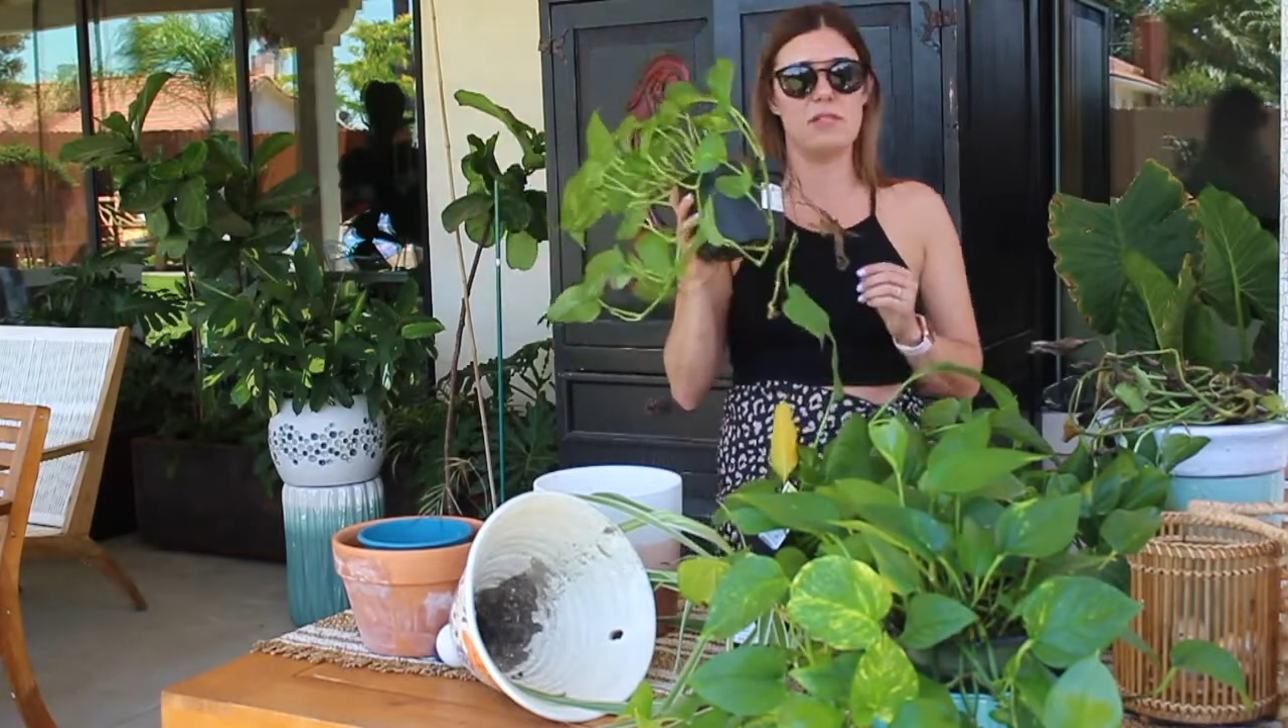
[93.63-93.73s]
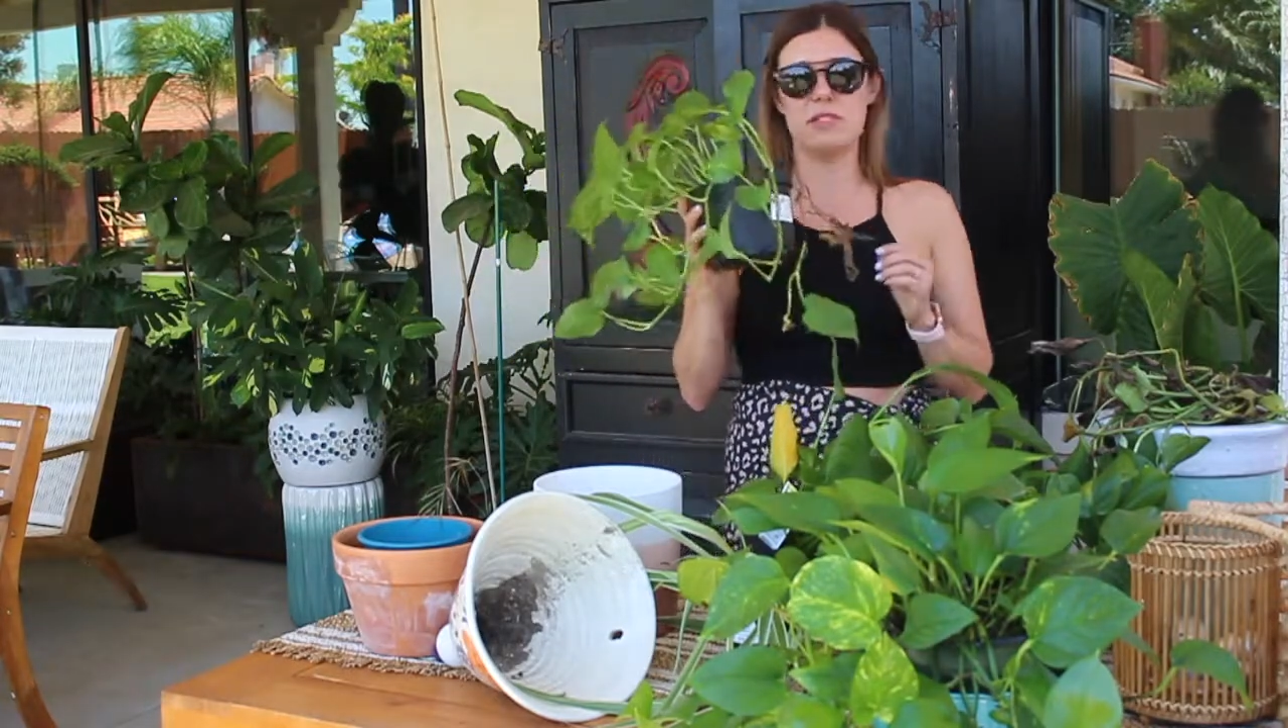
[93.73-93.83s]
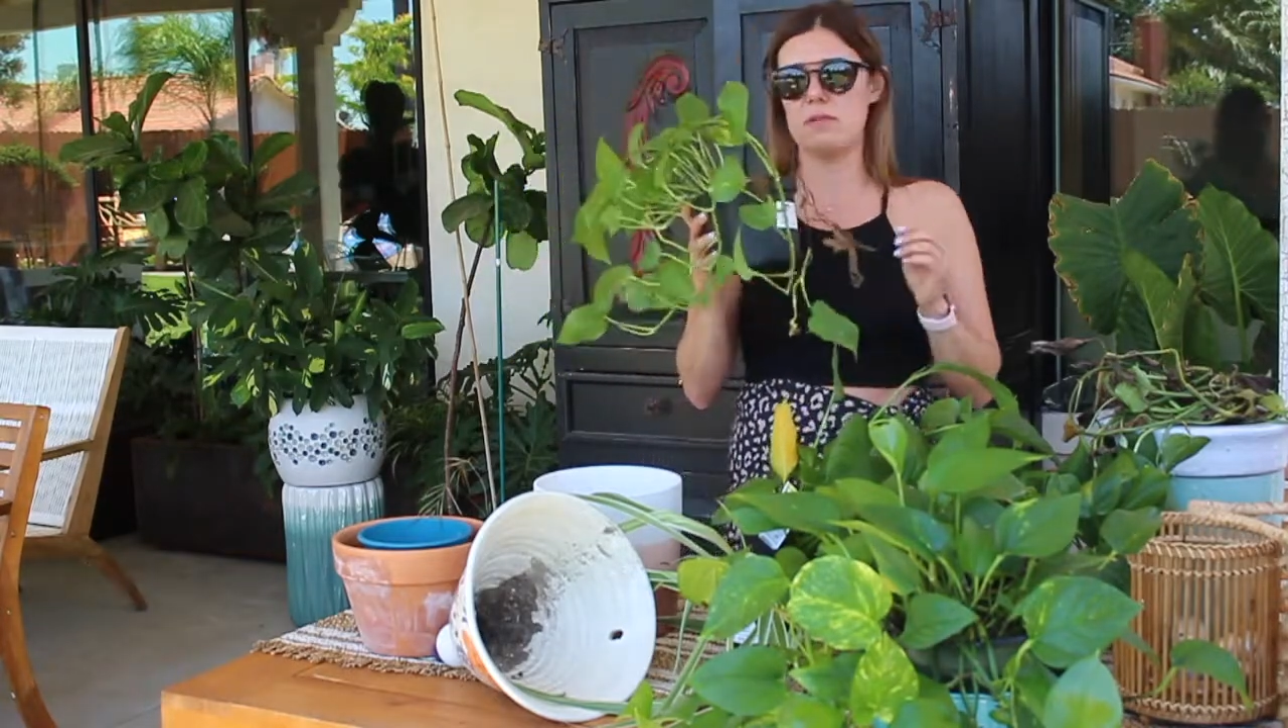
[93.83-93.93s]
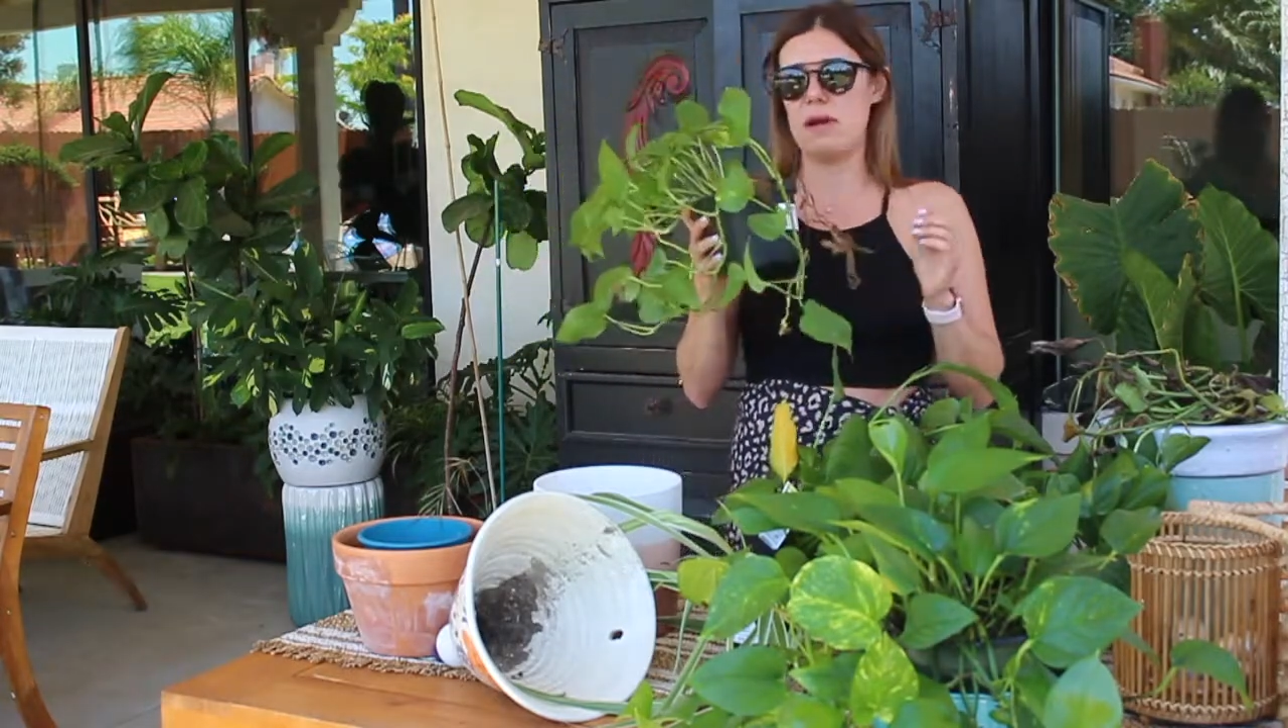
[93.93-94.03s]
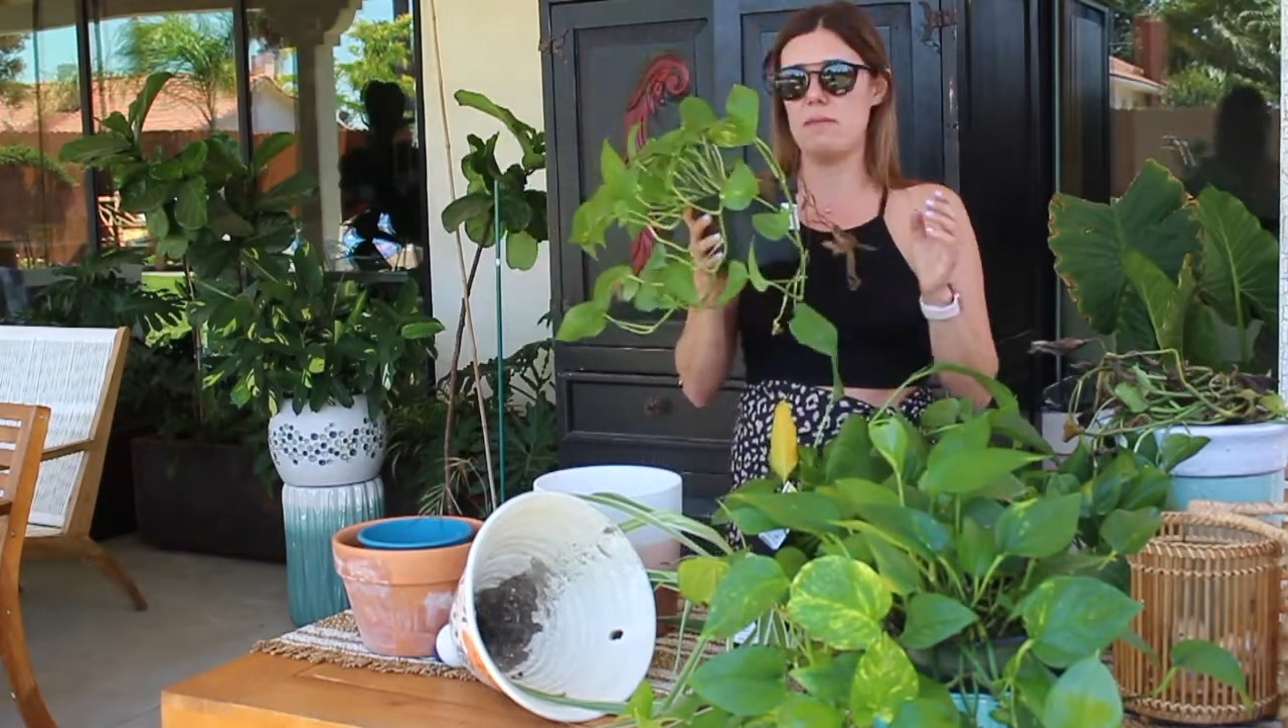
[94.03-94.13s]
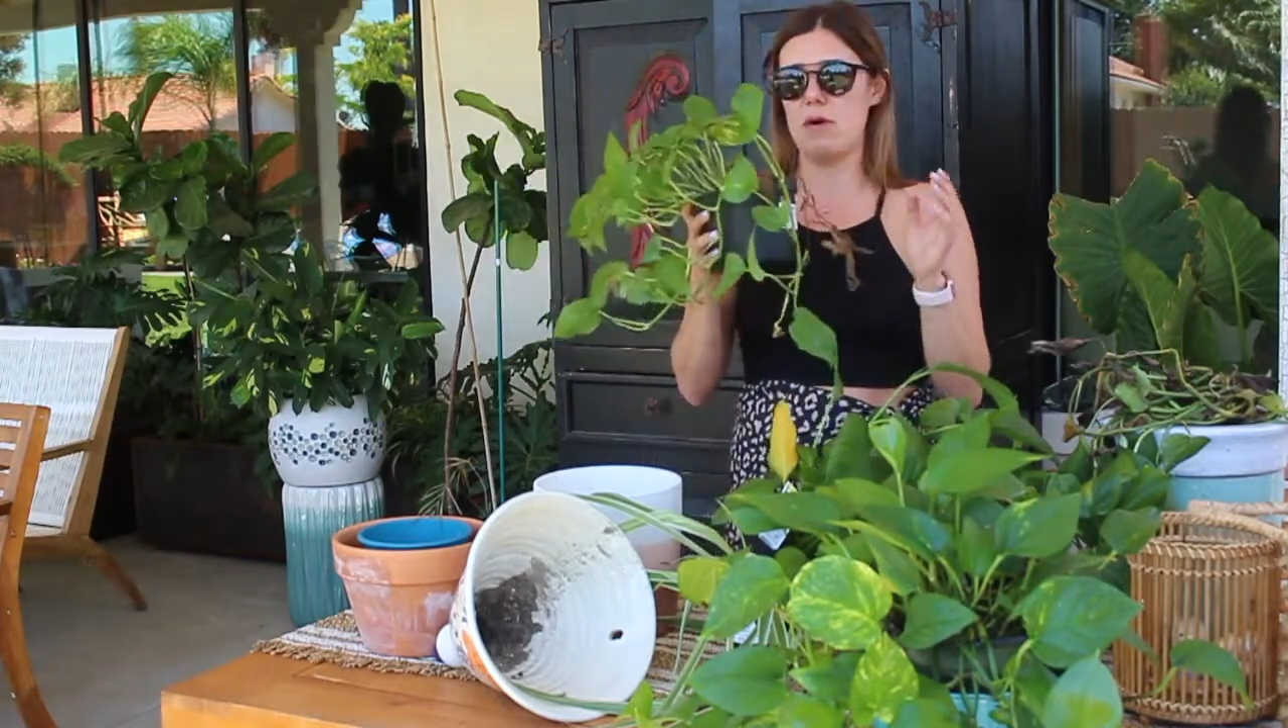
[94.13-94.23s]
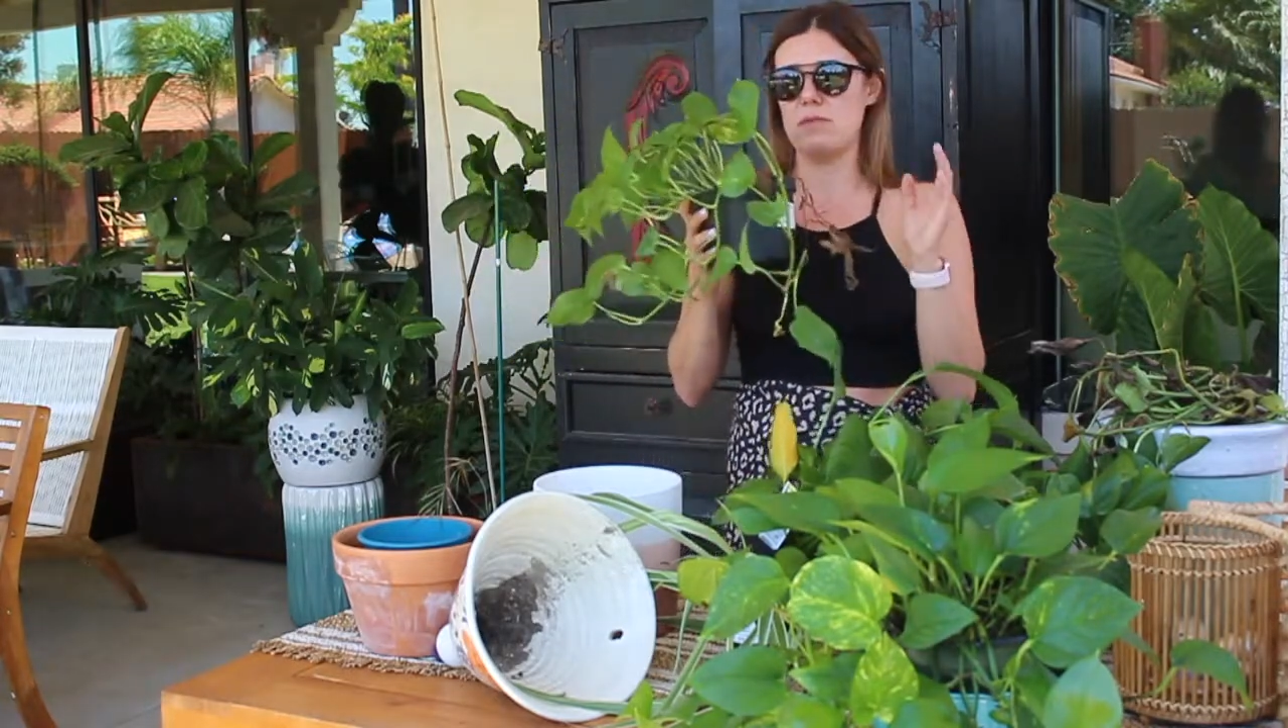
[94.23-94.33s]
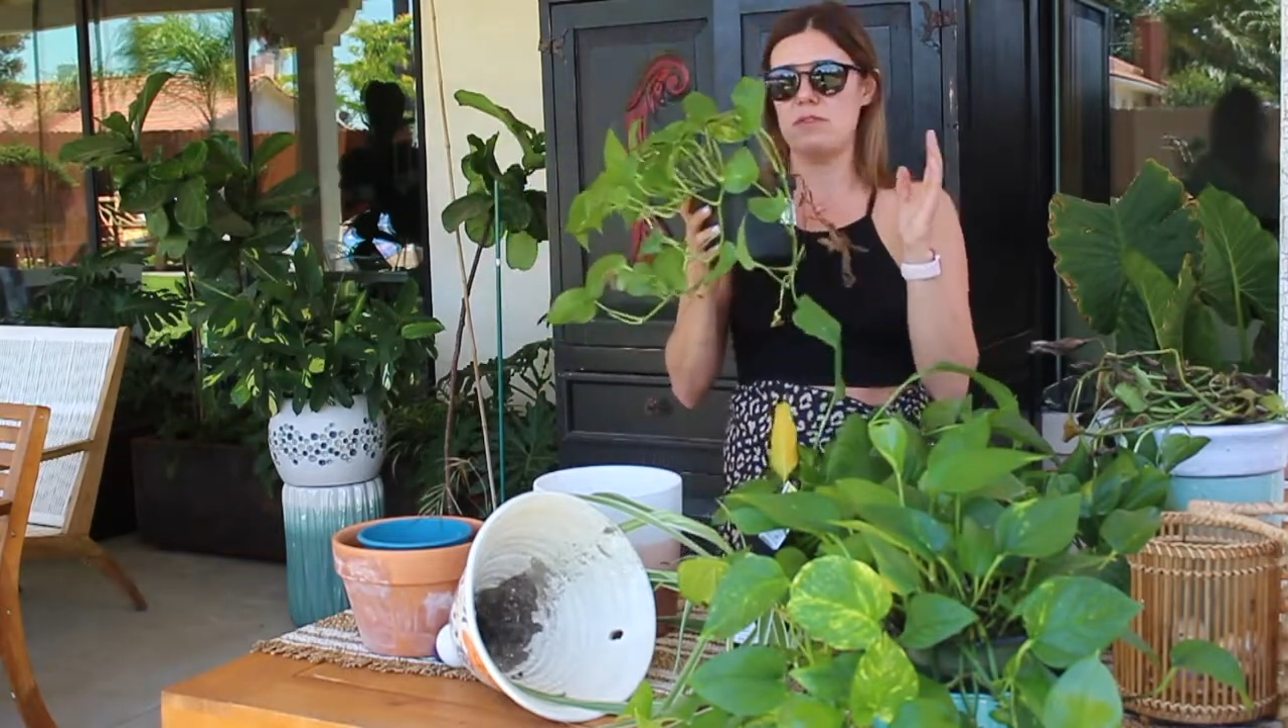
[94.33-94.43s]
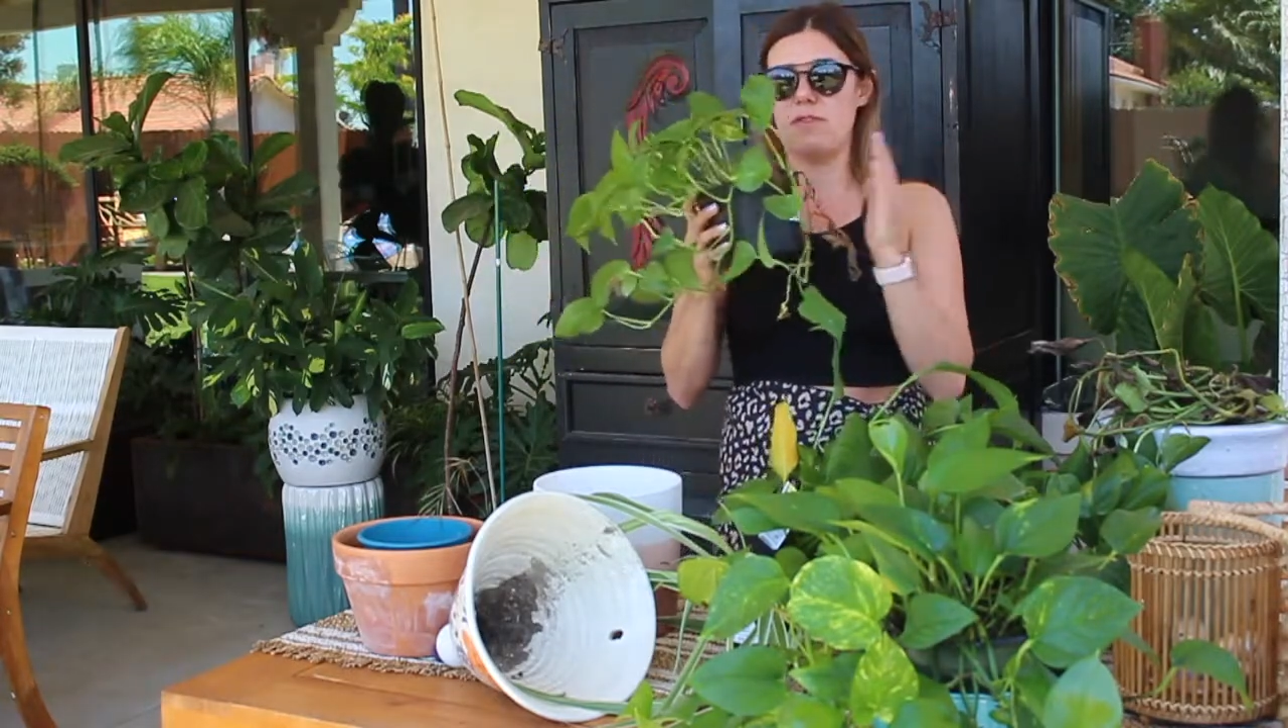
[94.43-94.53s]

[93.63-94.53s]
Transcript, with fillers: These are my mom's